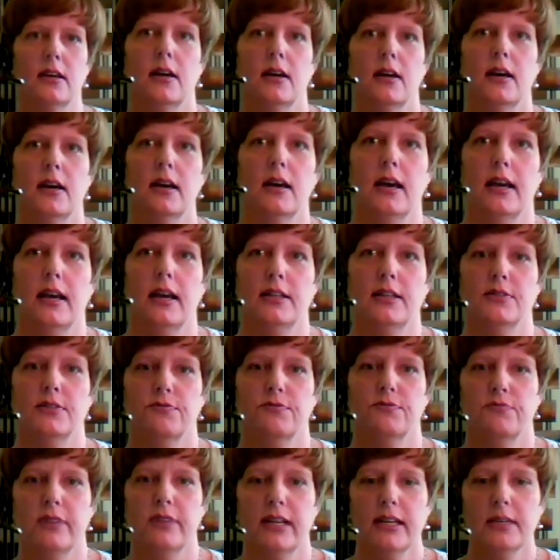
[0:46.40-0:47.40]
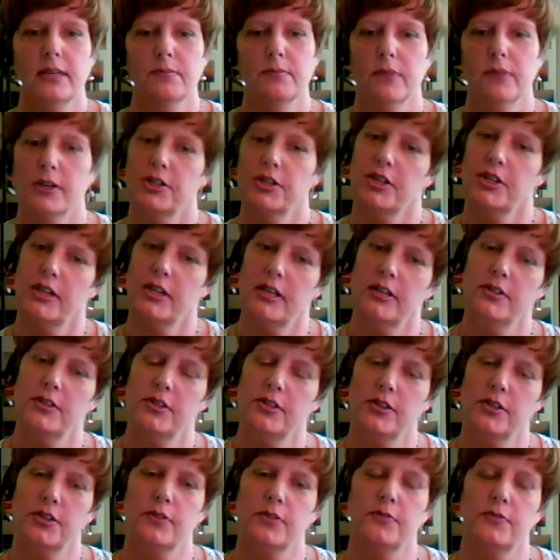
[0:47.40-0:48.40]
it's really much
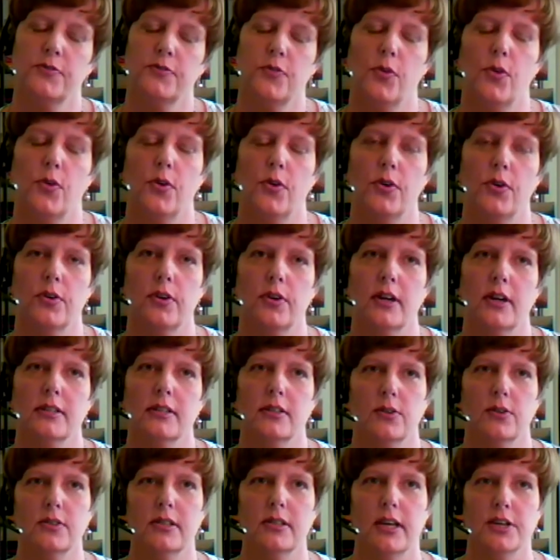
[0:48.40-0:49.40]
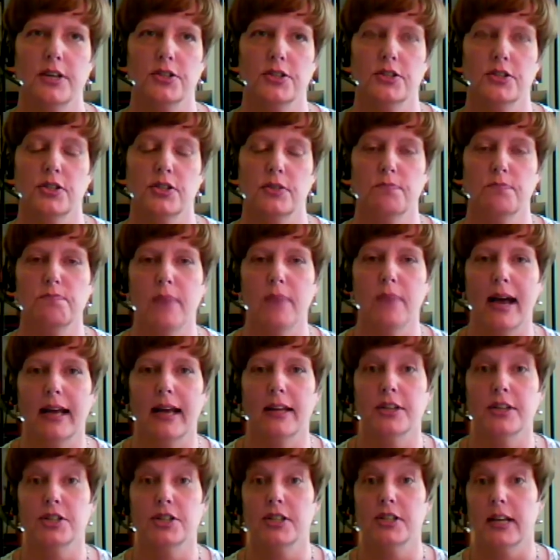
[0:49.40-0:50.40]
easier for associations to
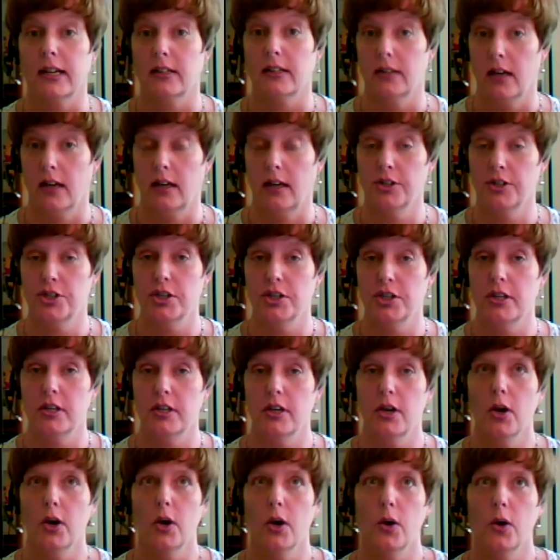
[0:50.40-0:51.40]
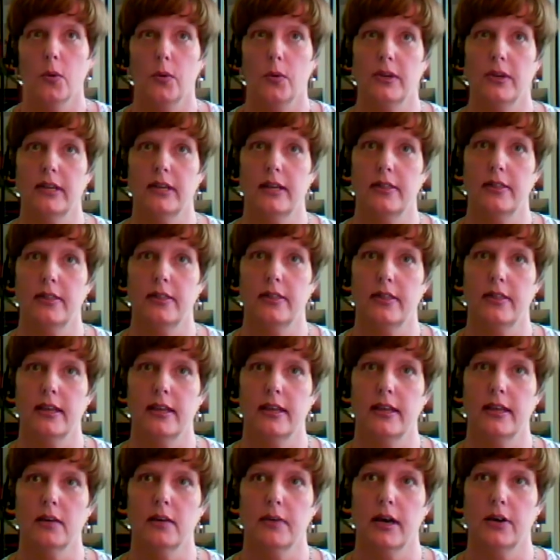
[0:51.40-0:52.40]
manage technology when they think
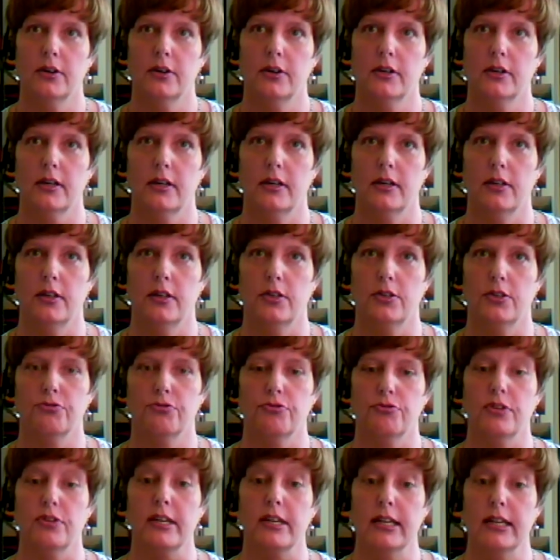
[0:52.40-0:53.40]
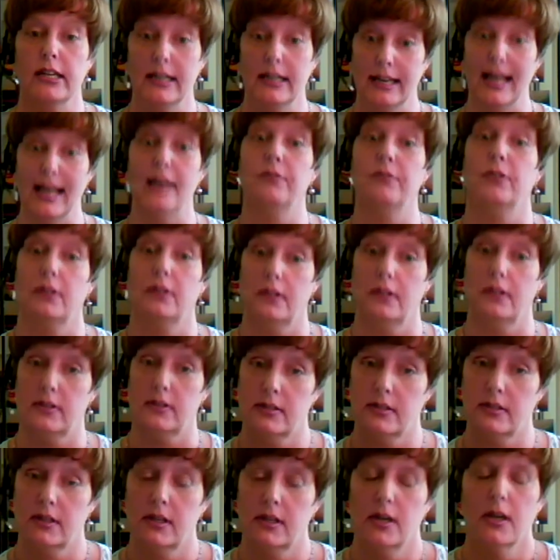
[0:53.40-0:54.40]
about it in three
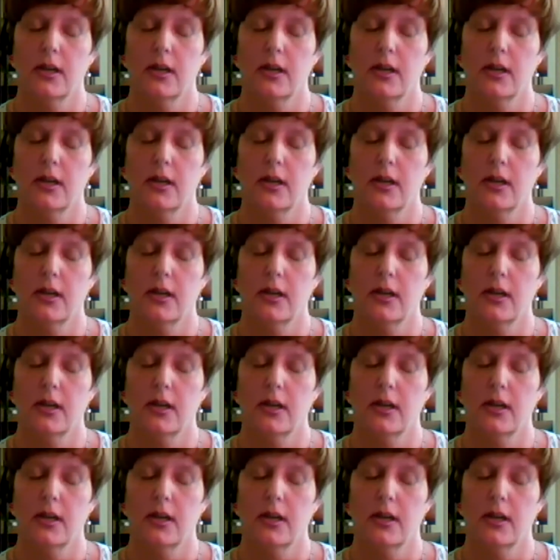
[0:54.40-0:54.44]
levels.